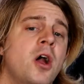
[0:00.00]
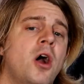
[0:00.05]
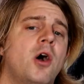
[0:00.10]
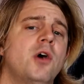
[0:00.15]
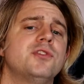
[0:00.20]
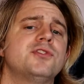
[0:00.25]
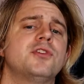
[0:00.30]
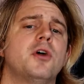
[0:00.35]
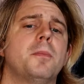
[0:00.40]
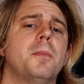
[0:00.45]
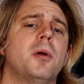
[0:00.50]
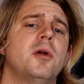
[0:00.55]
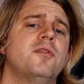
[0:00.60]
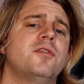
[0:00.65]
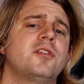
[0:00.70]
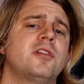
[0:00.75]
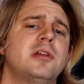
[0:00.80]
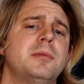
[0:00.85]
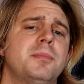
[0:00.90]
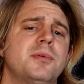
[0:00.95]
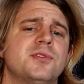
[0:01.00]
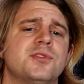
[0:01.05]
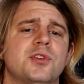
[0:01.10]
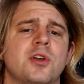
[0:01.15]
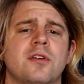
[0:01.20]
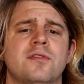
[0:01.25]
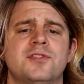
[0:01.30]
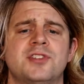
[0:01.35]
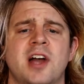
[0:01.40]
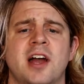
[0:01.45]
Also, a perfectly
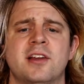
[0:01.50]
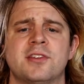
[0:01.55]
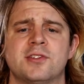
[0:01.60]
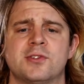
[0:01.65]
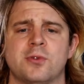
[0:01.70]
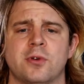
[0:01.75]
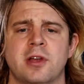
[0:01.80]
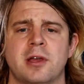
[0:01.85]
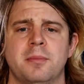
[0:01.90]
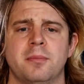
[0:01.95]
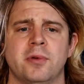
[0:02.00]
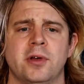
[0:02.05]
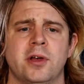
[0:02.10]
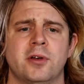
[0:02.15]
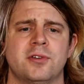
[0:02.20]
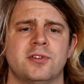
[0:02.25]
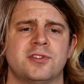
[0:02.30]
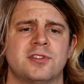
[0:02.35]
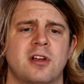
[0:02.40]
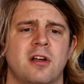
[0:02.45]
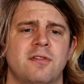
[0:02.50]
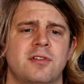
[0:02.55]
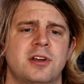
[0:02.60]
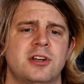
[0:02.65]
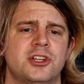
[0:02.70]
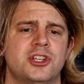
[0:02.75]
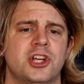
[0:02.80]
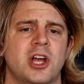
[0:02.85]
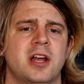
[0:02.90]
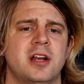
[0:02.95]
preserved dinosaur embryo discovered
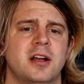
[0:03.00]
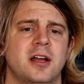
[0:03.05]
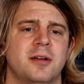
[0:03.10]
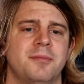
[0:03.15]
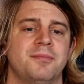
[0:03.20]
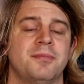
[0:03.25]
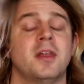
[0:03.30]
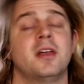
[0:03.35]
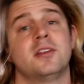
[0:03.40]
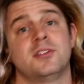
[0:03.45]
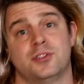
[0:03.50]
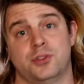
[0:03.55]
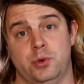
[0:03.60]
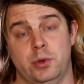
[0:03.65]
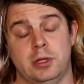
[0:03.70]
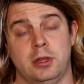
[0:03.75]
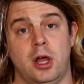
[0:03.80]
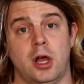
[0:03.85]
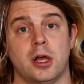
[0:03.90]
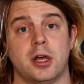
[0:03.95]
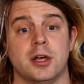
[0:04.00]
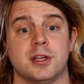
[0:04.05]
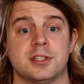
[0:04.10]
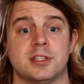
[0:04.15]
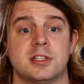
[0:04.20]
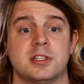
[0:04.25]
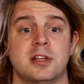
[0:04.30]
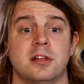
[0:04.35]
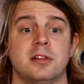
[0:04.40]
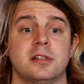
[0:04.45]
in China. Sri Lanka is
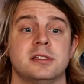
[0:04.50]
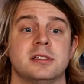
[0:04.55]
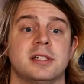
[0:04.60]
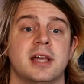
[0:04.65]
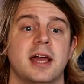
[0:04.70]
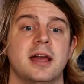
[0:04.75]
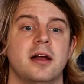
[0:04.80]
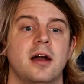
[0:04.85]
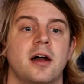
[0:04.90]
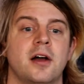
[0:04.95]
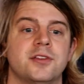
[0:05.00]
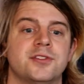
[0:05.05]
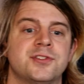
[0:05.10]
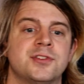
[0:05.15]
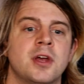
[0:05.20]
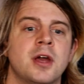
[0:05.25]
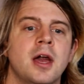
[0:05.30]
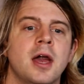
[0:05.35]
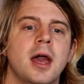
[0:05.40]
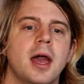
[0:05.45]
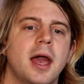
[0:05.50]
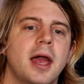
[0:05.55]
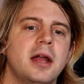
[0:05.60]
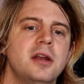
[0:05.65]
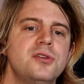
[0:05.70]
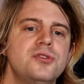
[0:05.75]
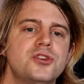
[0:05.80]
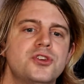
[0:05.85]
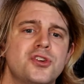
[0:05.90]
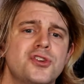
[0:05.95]
still in chaos.
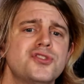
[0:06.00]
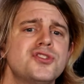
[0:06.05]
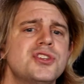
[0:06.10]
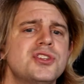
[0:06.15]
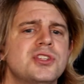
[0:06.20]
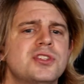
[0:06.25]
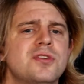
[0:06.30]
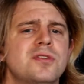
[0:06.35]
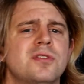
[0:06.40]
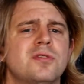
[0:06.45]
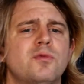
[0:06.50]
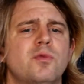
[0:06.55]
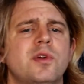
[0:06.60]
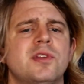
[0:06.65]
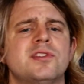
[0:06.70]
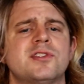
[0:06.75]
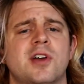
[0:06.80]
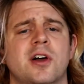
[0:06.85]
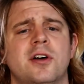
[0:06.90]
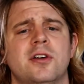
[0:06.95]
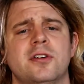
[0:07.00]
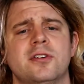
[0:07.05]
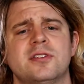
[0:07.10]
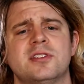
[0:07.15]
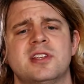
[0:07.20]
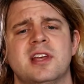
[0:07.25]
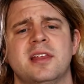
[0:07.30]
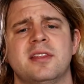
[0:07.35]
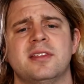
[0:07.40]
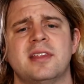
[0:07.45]
And New Jersey student wins
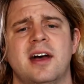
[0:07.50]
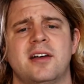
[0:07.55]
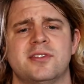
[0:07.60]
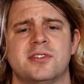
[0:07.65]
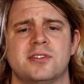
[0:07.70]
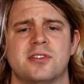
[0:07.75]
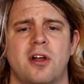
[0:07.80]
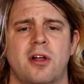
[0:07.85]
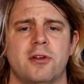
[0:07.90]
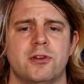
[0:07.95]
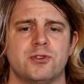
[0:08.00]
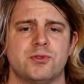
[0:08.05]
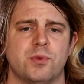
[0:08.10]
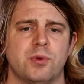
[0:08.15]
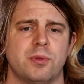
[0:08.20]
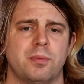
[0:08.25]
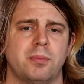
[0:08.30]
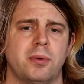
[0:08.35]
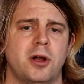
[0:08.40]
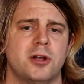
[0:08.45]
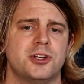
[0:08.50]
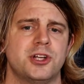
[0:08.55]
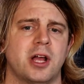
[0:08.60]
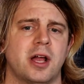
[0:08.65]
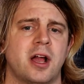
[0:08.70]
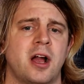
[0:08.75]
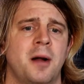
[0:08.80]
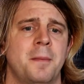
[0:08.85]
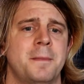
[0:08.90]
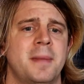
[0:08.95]
$110,000 with
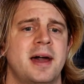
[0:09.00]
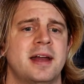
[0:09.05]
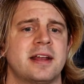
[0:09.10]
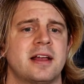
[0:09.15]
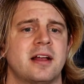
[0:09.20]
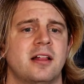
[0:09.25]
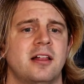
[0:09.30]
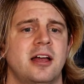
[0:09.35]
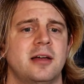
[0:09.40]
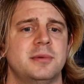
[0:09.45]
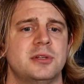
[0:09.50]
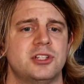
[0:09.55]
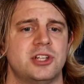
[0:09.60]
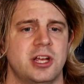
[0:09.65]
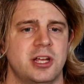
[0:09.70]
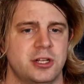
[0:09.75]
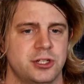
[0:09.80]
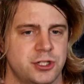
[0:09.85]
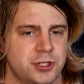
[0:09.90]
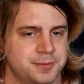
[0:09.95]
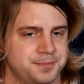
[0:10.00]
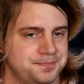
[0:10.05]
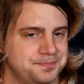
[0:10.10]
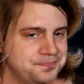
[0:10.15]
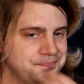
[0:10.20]
project combating climate change.